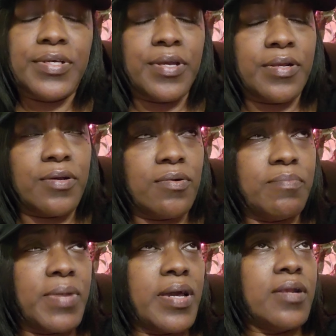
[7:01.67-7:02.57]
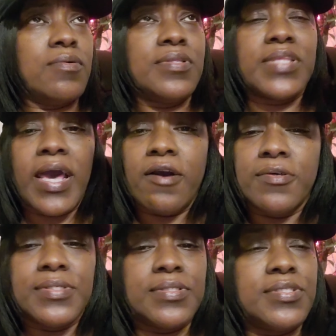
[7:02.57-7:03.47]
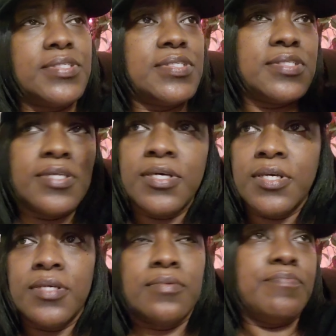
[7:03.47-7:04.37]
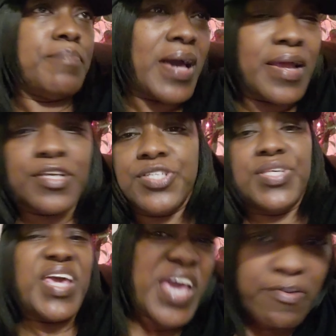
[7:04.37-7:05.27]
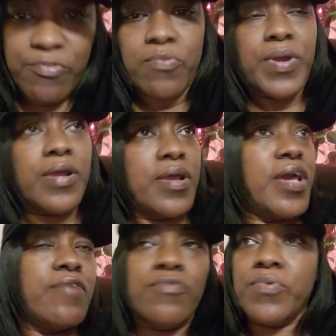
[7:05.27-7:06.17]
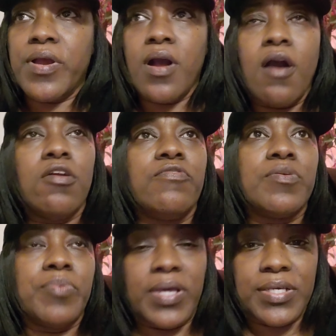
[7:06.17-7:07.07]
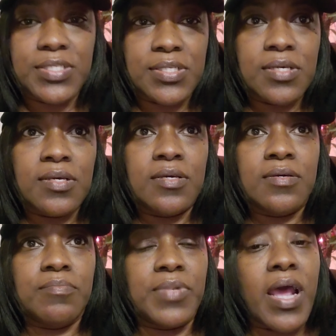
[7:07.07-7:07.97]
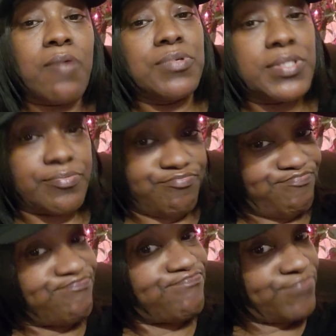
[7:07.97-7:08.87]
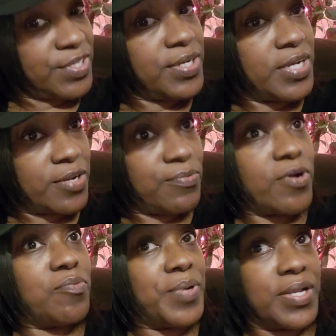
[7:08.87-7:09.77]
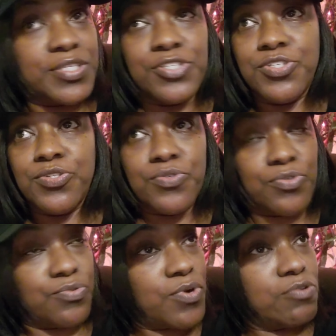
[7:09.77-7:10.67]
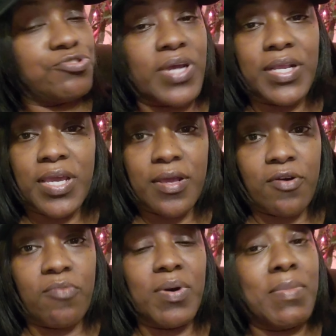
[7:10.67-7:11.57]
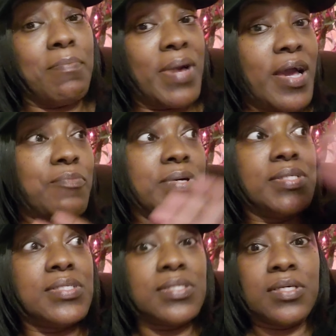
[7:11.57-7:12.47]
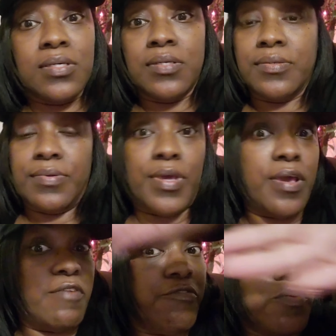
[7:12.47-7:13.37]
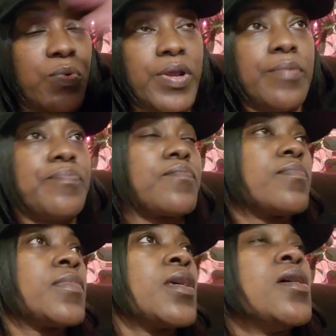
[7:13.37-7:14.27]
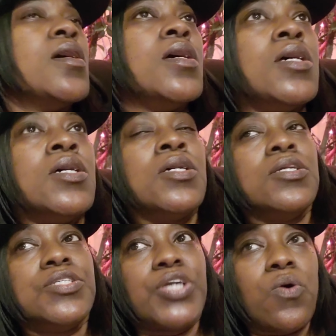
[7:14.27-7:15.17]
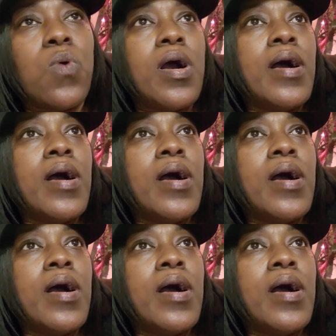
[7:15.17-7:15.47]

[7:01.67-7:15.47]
carrying on, mine on 1,000, just mine just everywhere, all over the place. But I was looking at the road, paying attention to the road, trying to get home, but my mind was everywhere. So